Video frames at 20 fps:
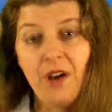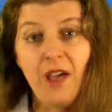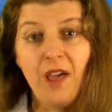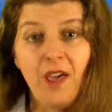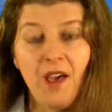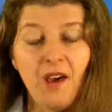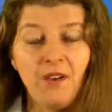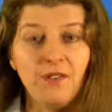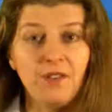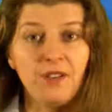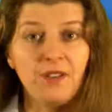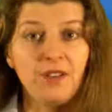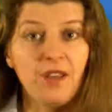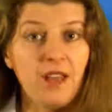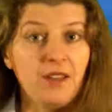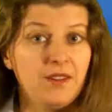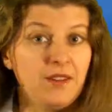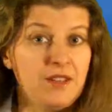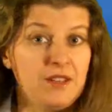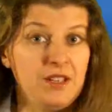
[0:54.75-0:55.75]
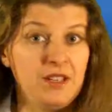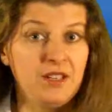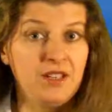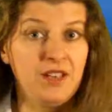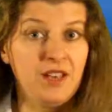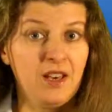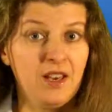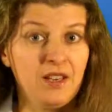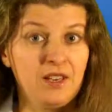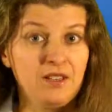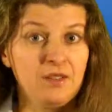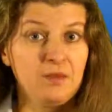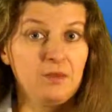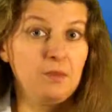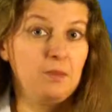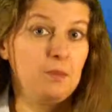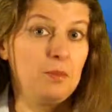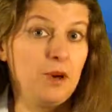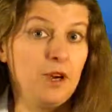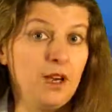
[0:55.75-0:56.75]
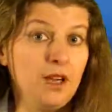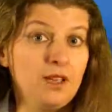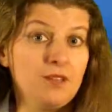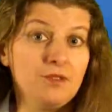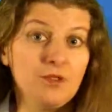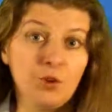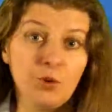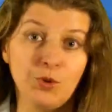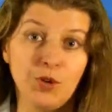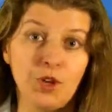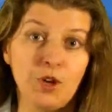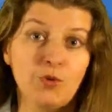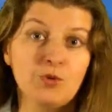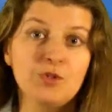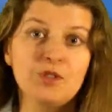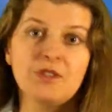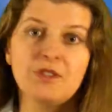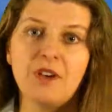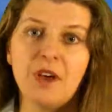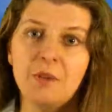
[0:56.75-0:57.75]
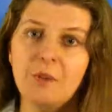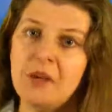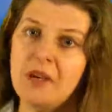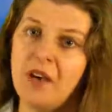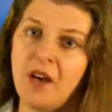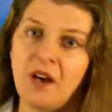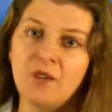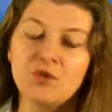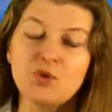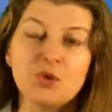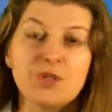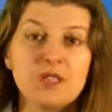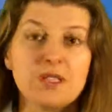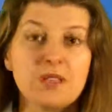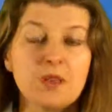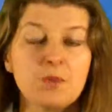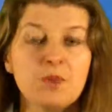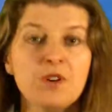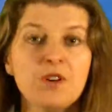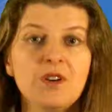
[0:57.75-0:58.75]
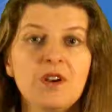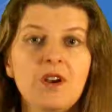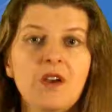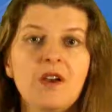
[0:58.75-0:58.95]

I haven't had the need yet, but who knows? I may have to this summer.